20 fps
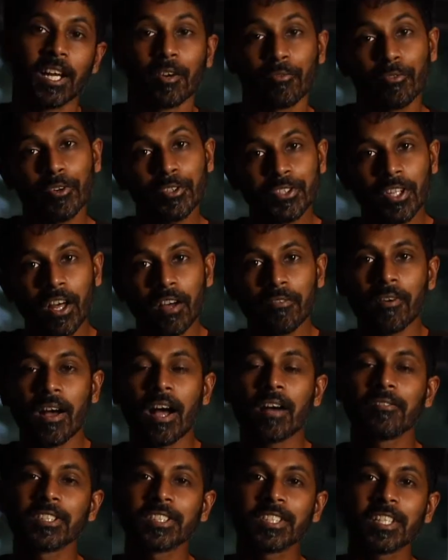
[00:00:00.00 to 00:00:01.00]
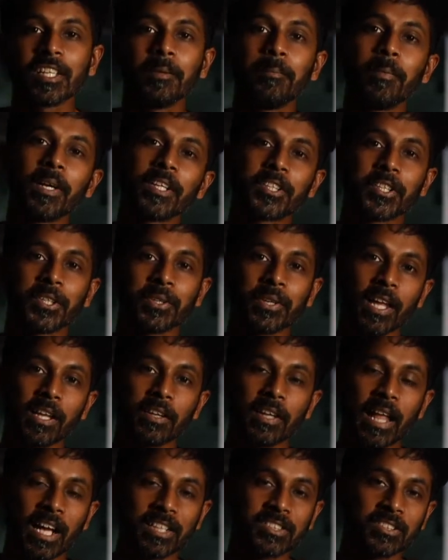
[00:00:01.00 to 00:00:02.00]
First off, obviously, make sure you
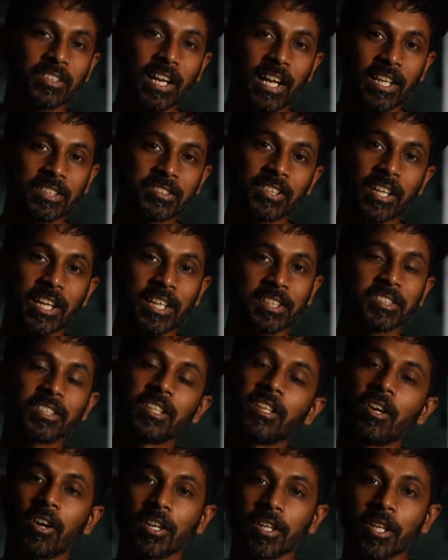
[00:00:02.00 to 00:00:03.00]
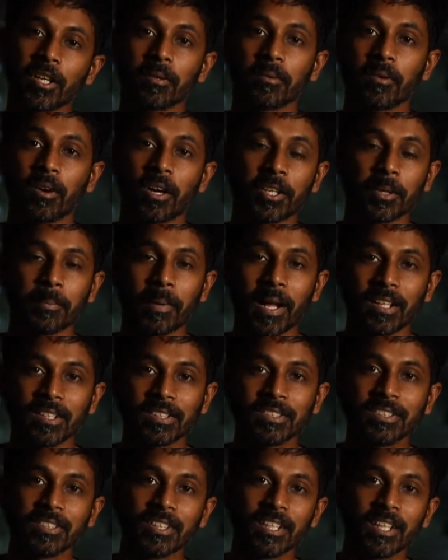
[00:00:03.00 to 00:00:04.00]
get excellent on your
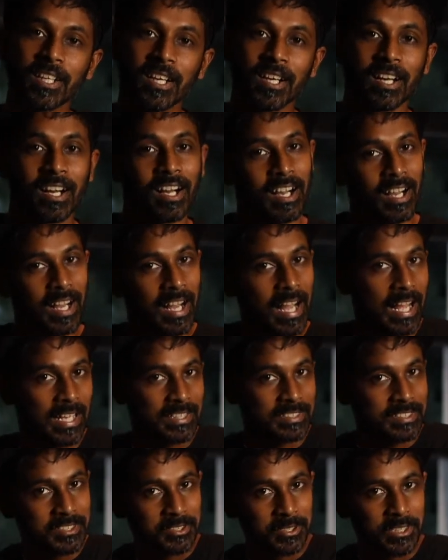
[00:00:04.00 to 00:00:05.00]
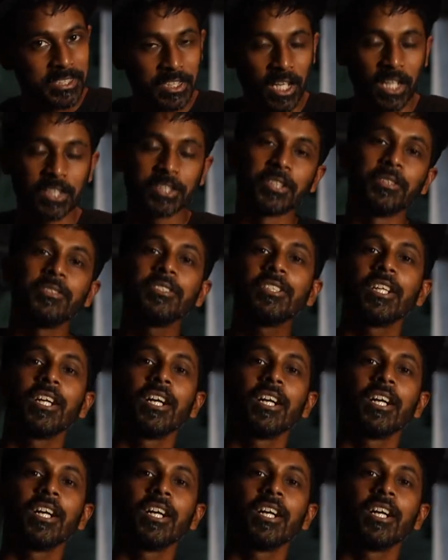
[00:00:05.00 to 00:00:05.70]
balance, as the screenshot shows.